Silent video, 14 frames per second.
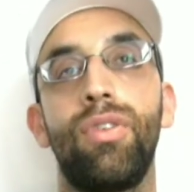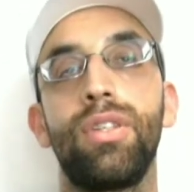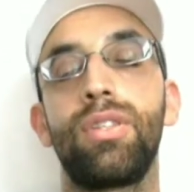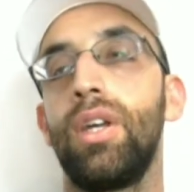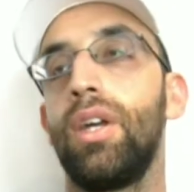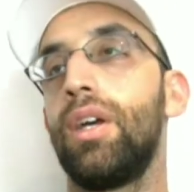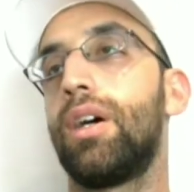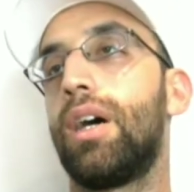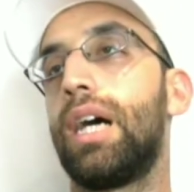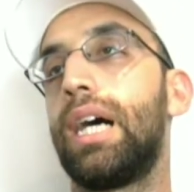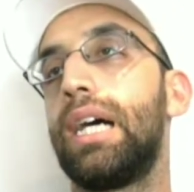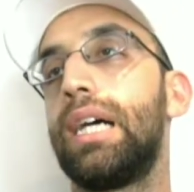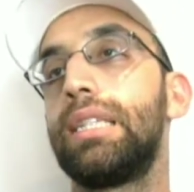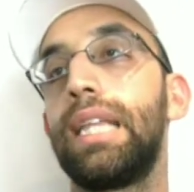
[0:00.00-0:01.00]
surface,
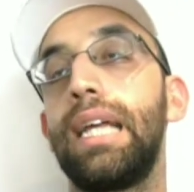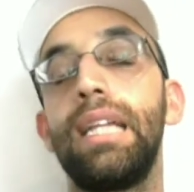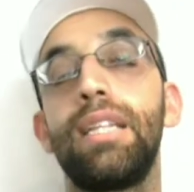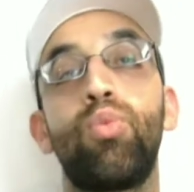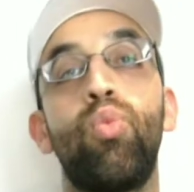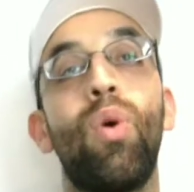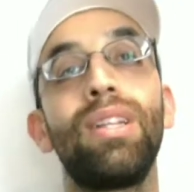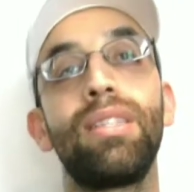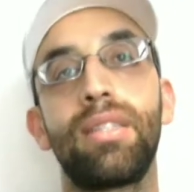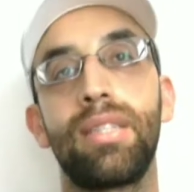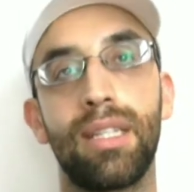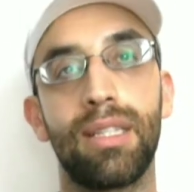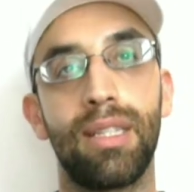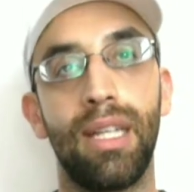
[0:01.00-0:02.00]
then it's
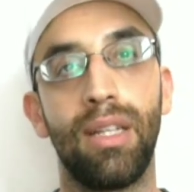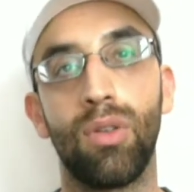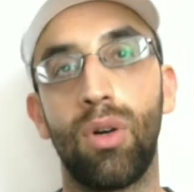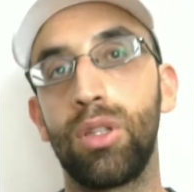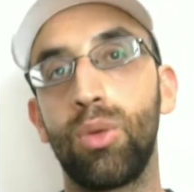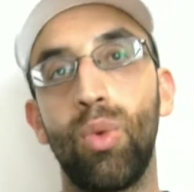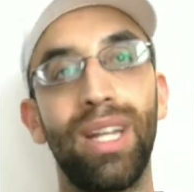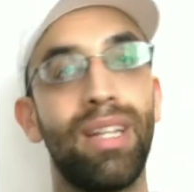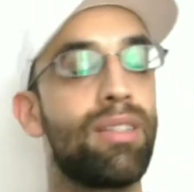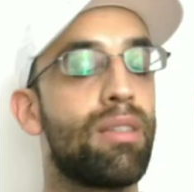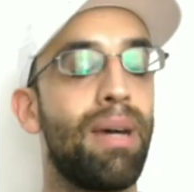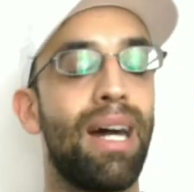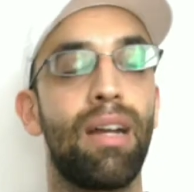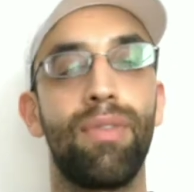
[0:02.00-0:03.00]
1/16 all the way. It
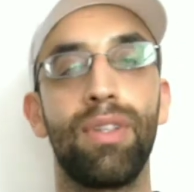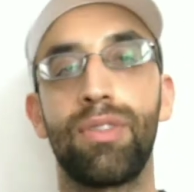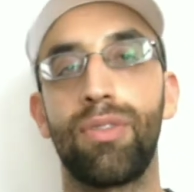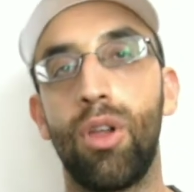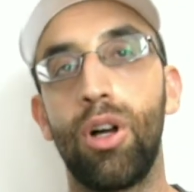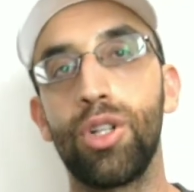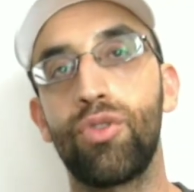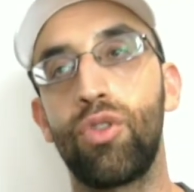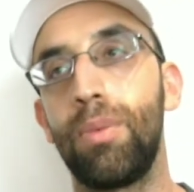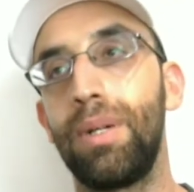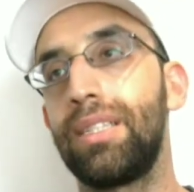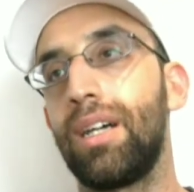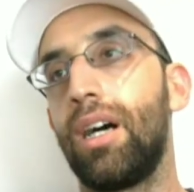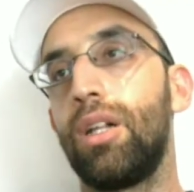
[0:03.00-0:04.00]
doesn't matter if it's a large
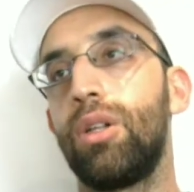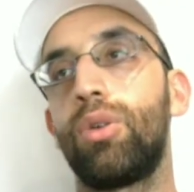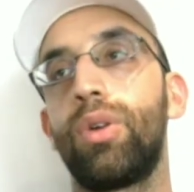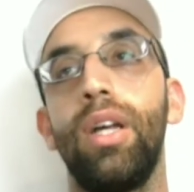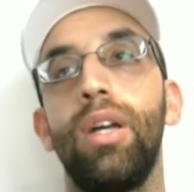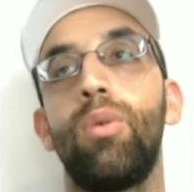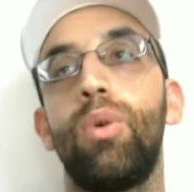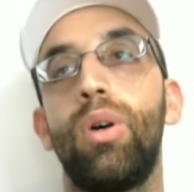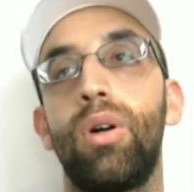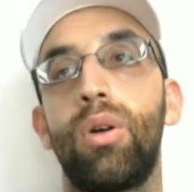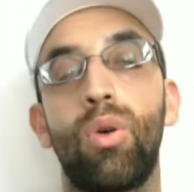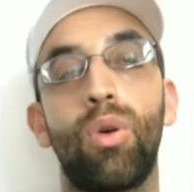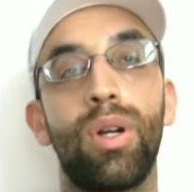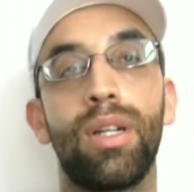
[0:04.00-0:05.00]
format tile
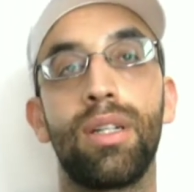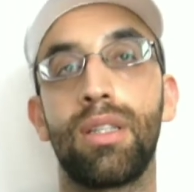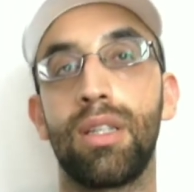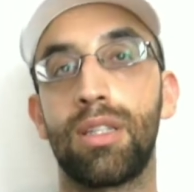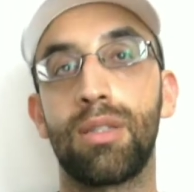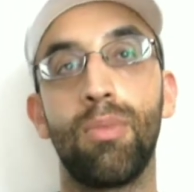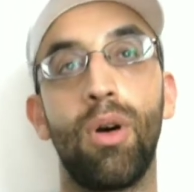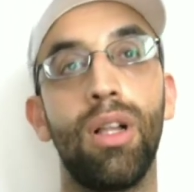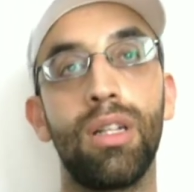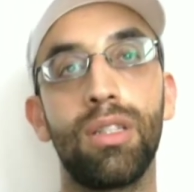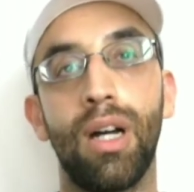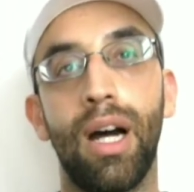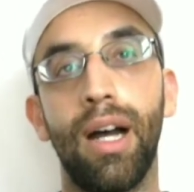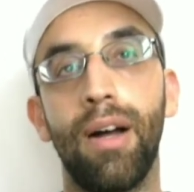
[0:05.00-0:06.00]
or it's a
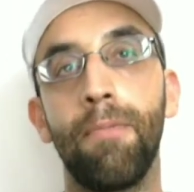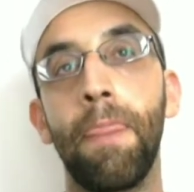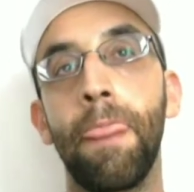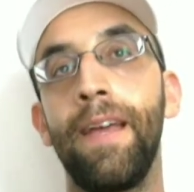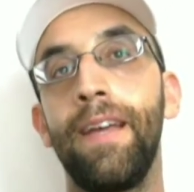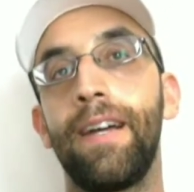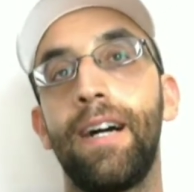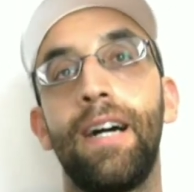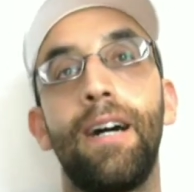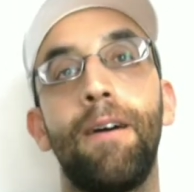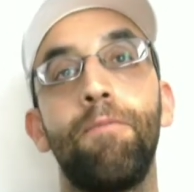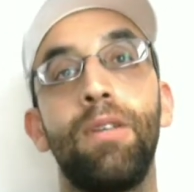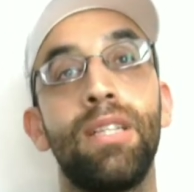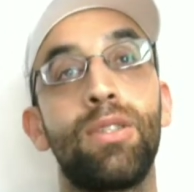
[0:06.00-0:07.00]
smaller tile,
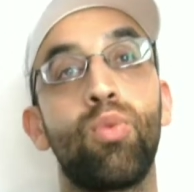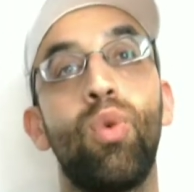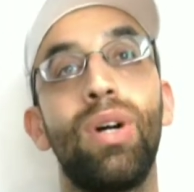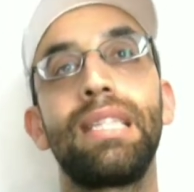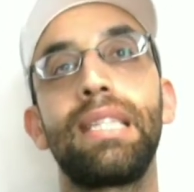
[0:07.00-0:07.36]
it's